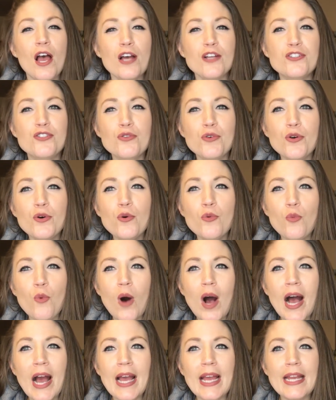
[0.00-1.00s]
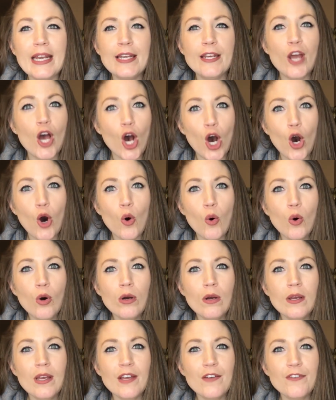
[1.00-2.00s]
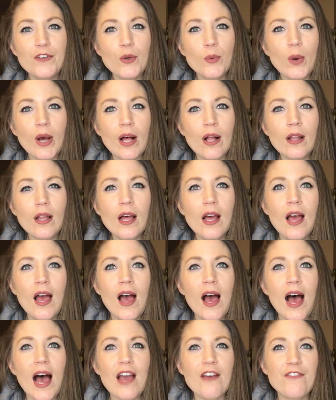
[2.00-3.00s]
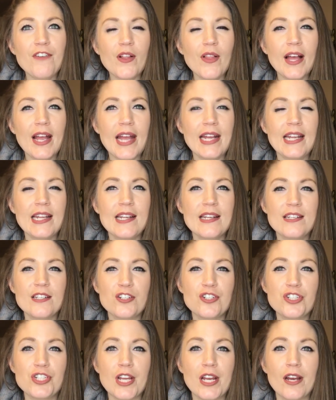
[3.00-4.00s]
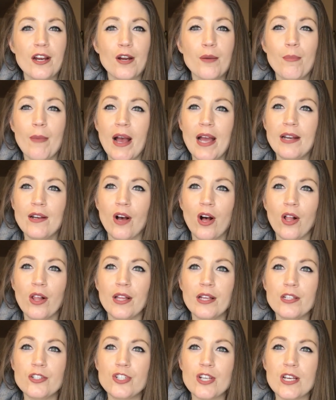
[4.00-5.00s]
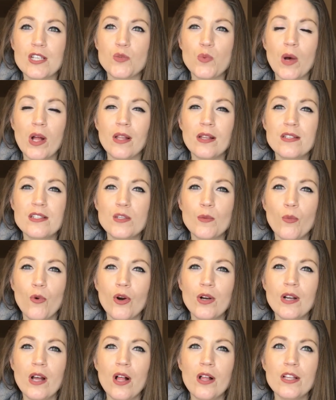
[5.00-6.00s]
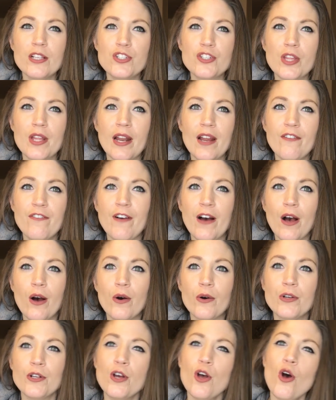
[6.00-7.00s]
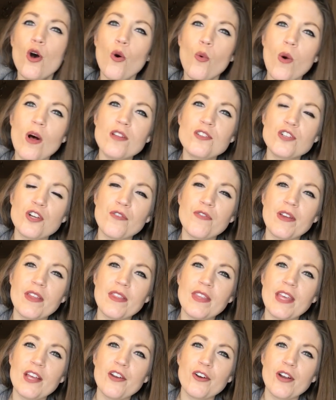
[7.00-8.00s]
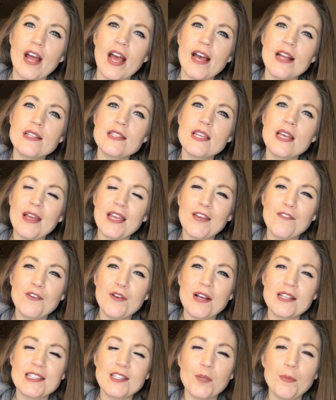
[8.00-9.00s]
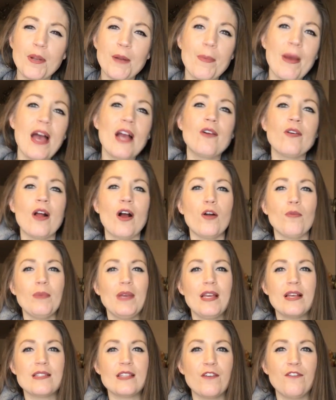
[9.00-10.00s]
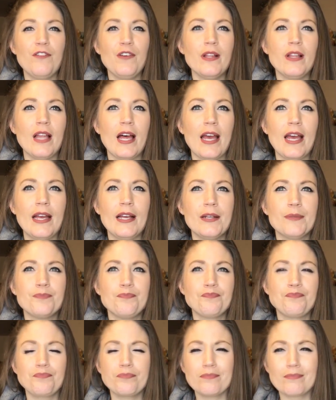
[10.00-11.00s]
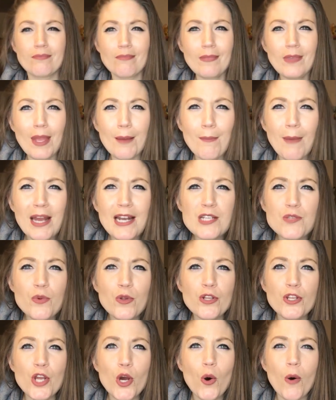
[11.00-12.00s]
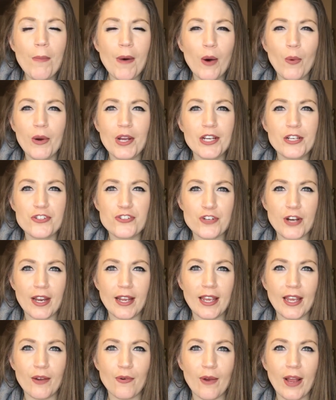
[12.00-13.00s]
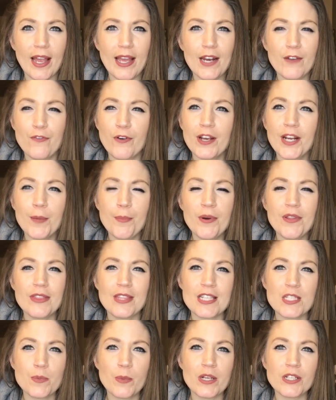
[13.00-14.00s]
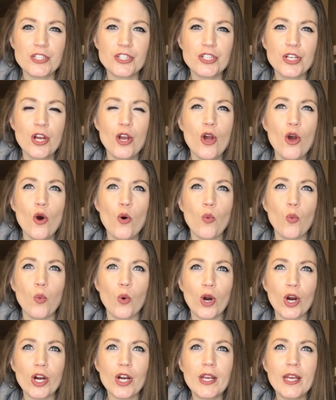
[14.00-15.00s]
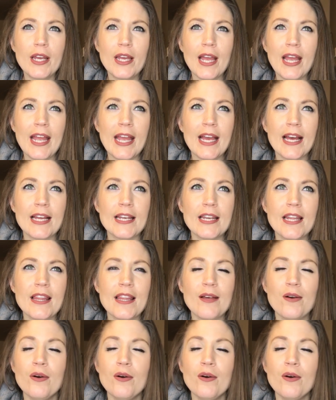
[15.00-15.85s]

a true wine-no, if you will, I felt like I needed to share my knowledge as well as some more knowledge that I found while surfing the internet and give you guys a little bit of background, because I feel like might as well know about what you're drinking, right? If we're gonna put this much work and